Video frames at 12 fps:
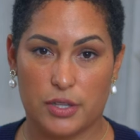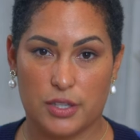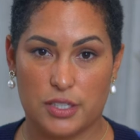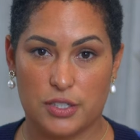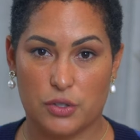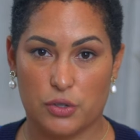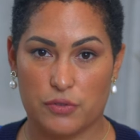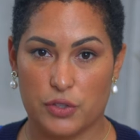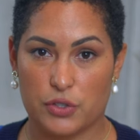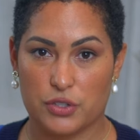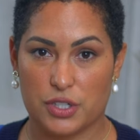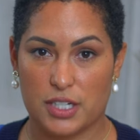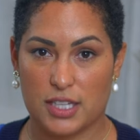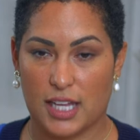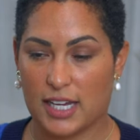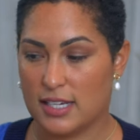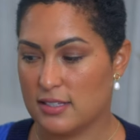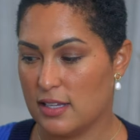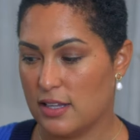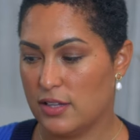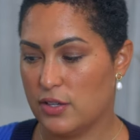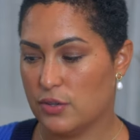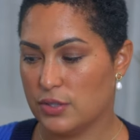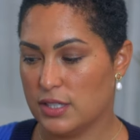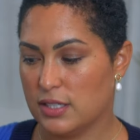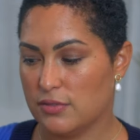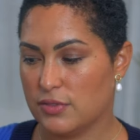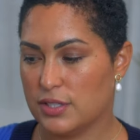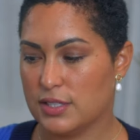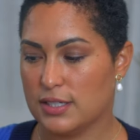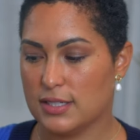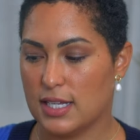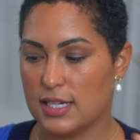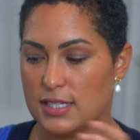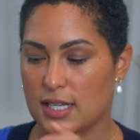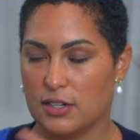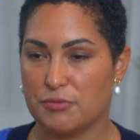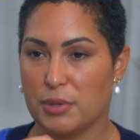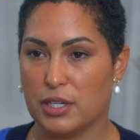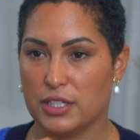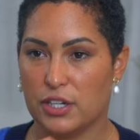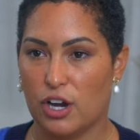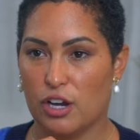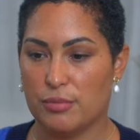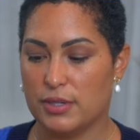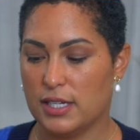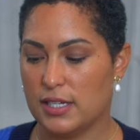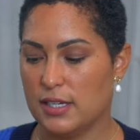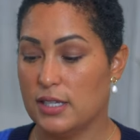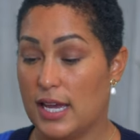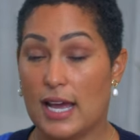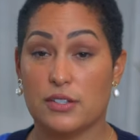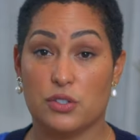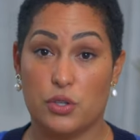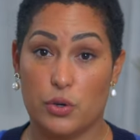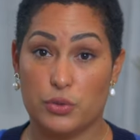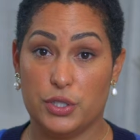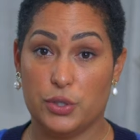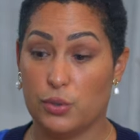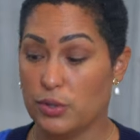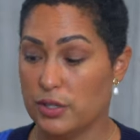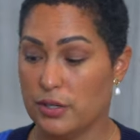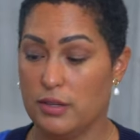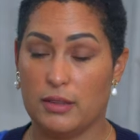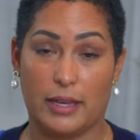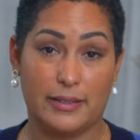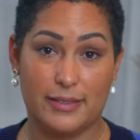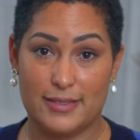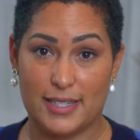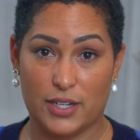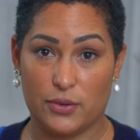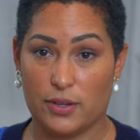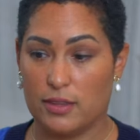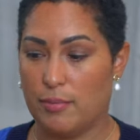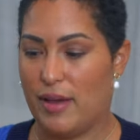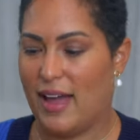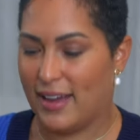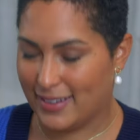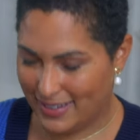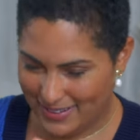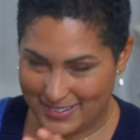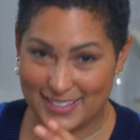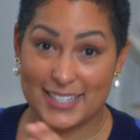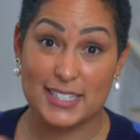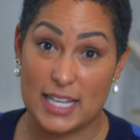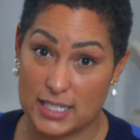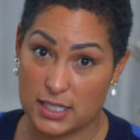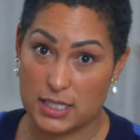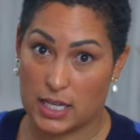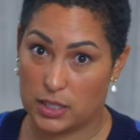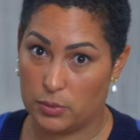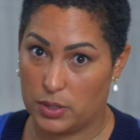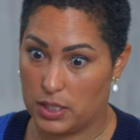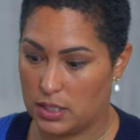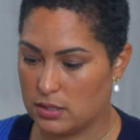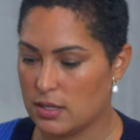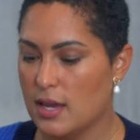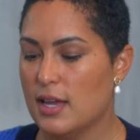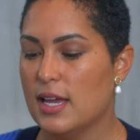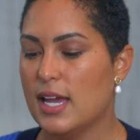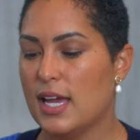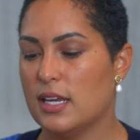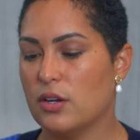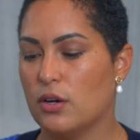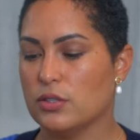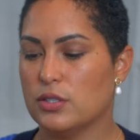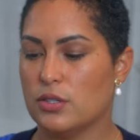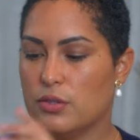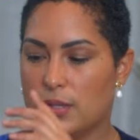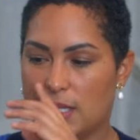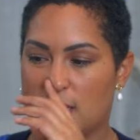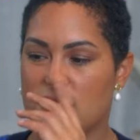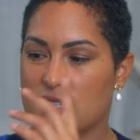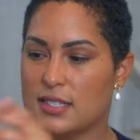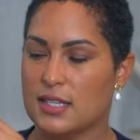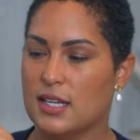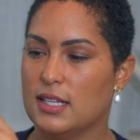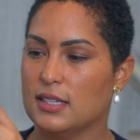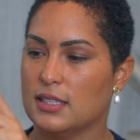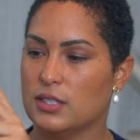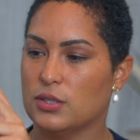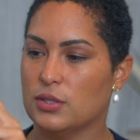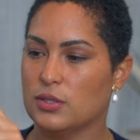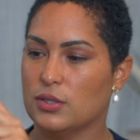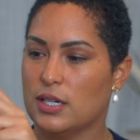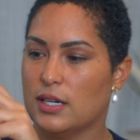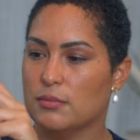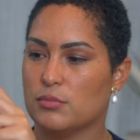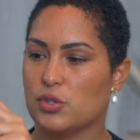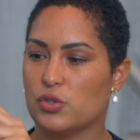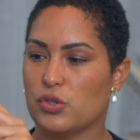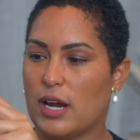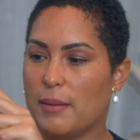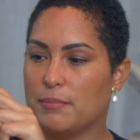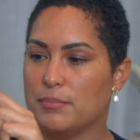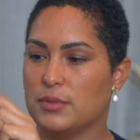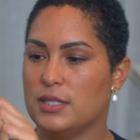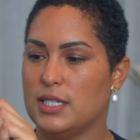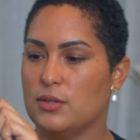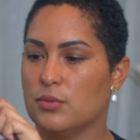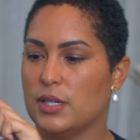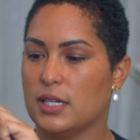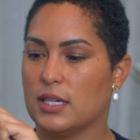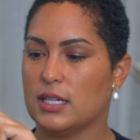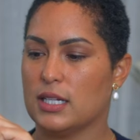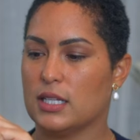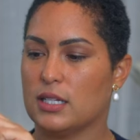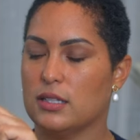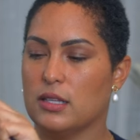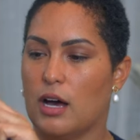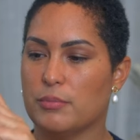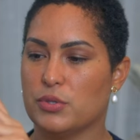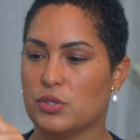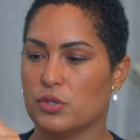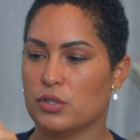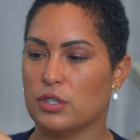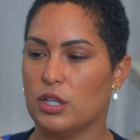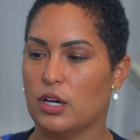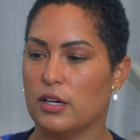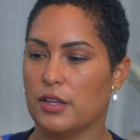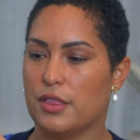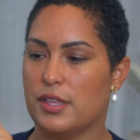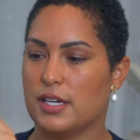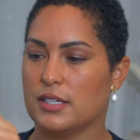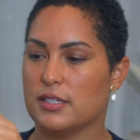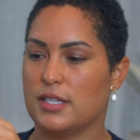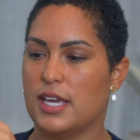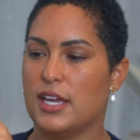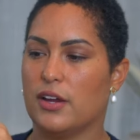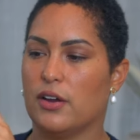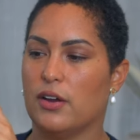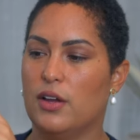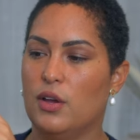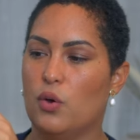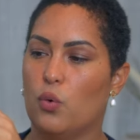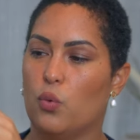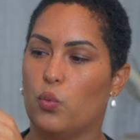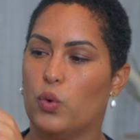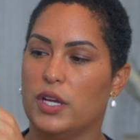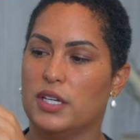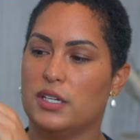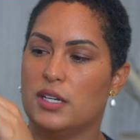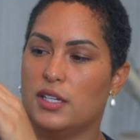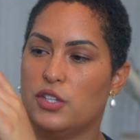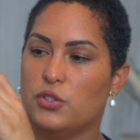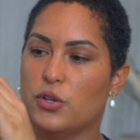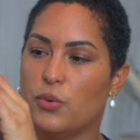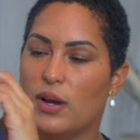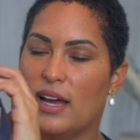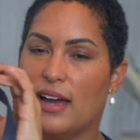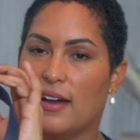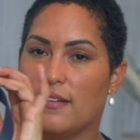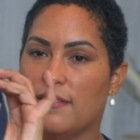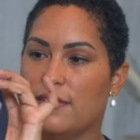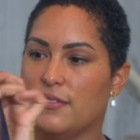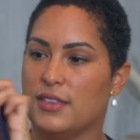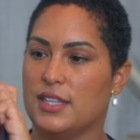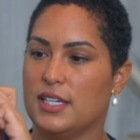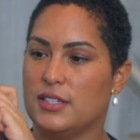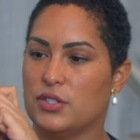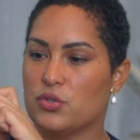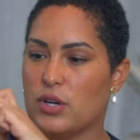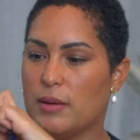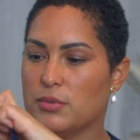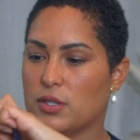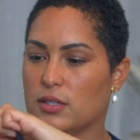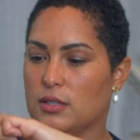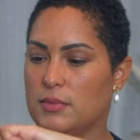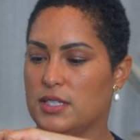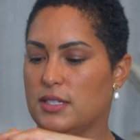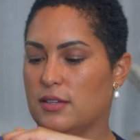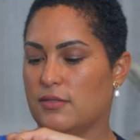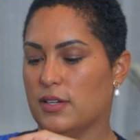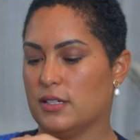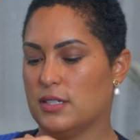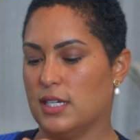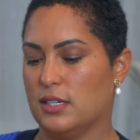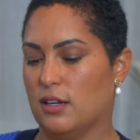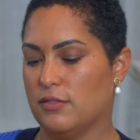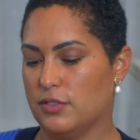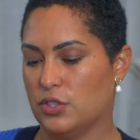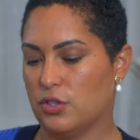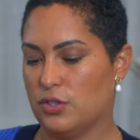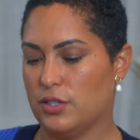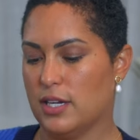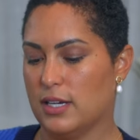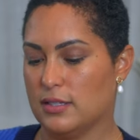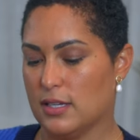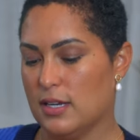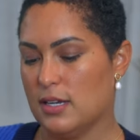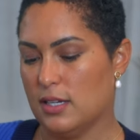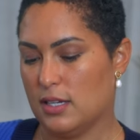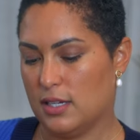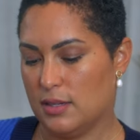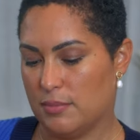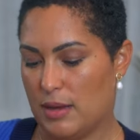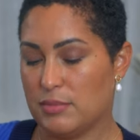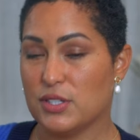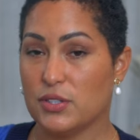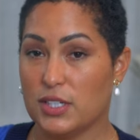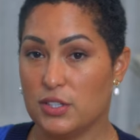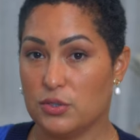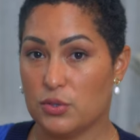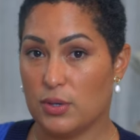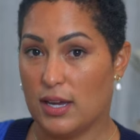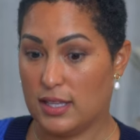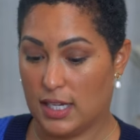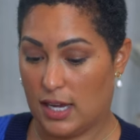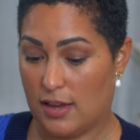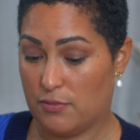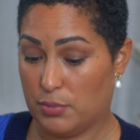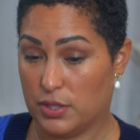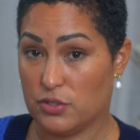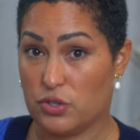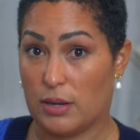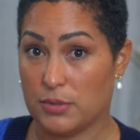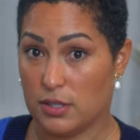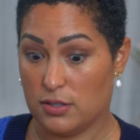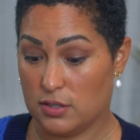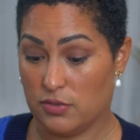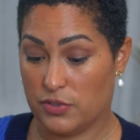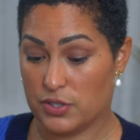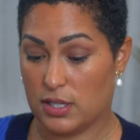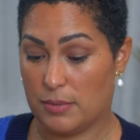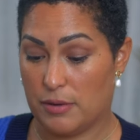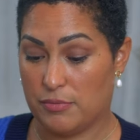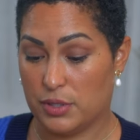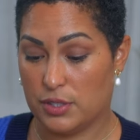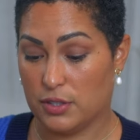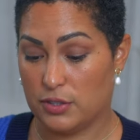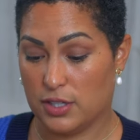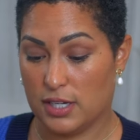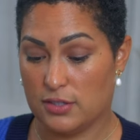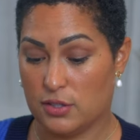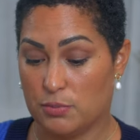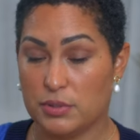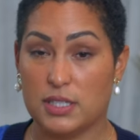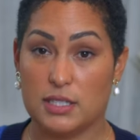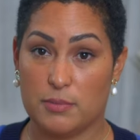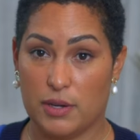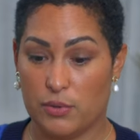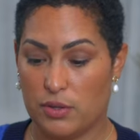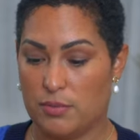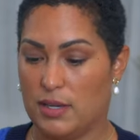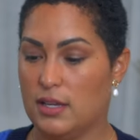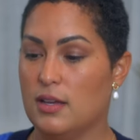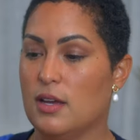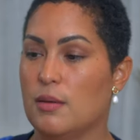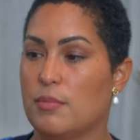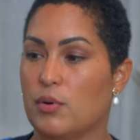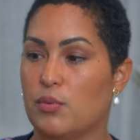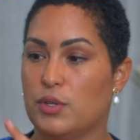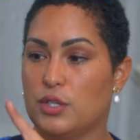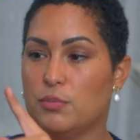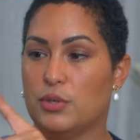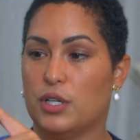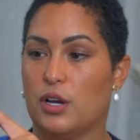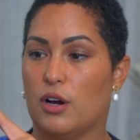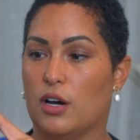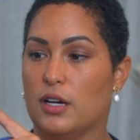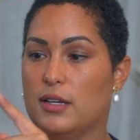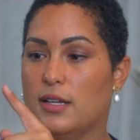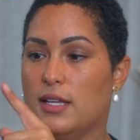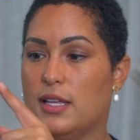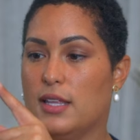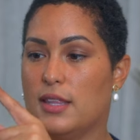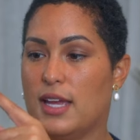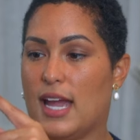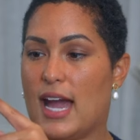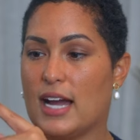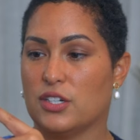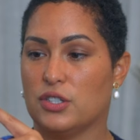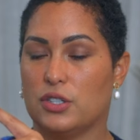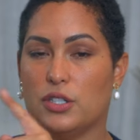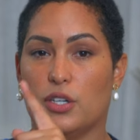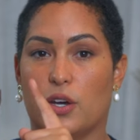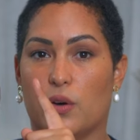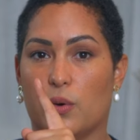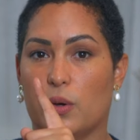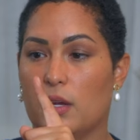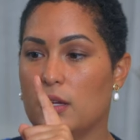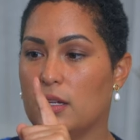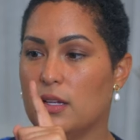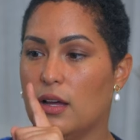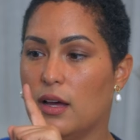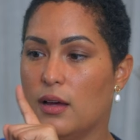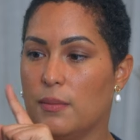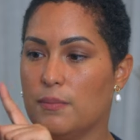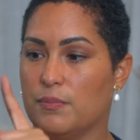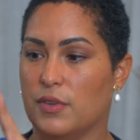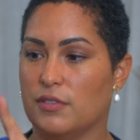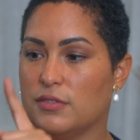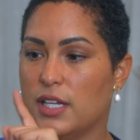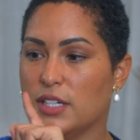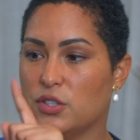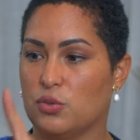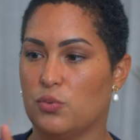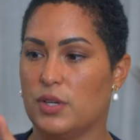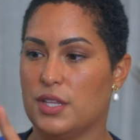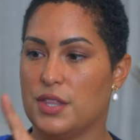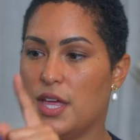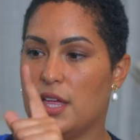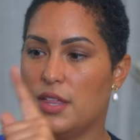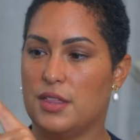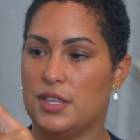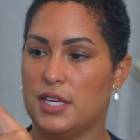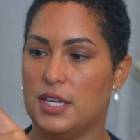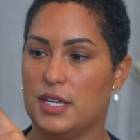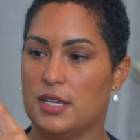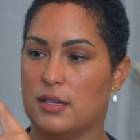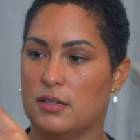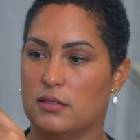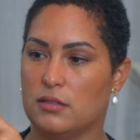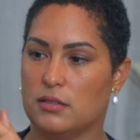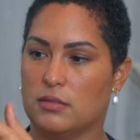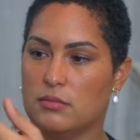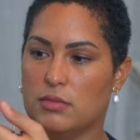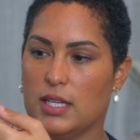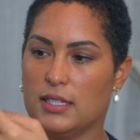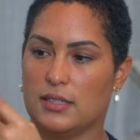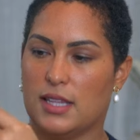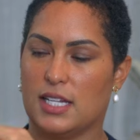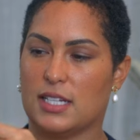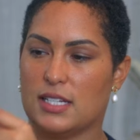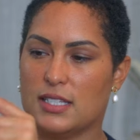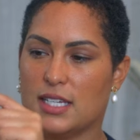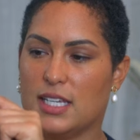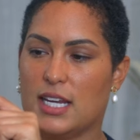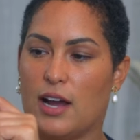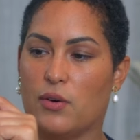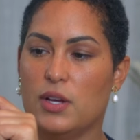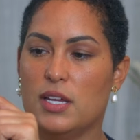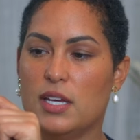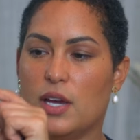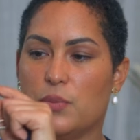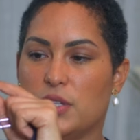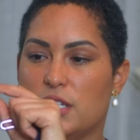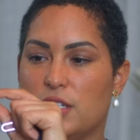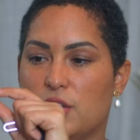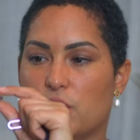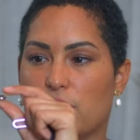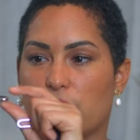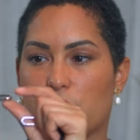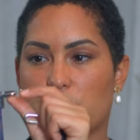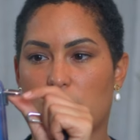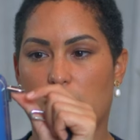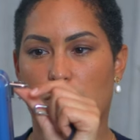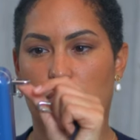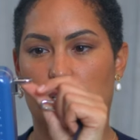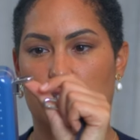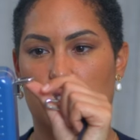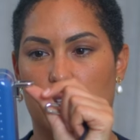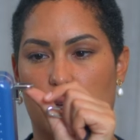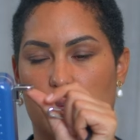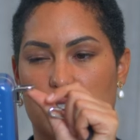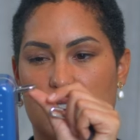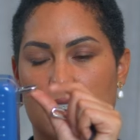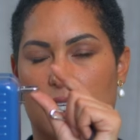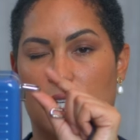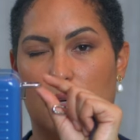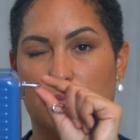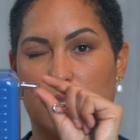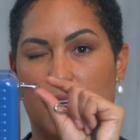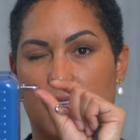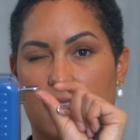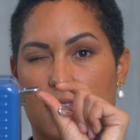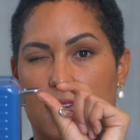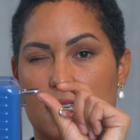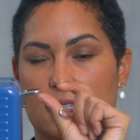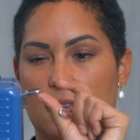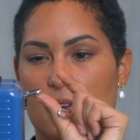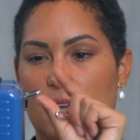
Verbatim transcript: than the Dior version. And like I said, the only difference is that it's out of polycarbonate. It has no Dior like sticker on the back because that's exactly what it is. And also these little um, strap D-ring lobster claw things here when you don't have the straps on. Let me see if I can take it off and show you guys. Um, I'm still getting used to it. I, like I haven't put the straps on. This is the first time I put it on you guys, so please bear with me. But when you put it on, they actually go um, flush with the uh, like thing that's sticking out. And with the Dior version, I'm pretty sure they were sticking up like this.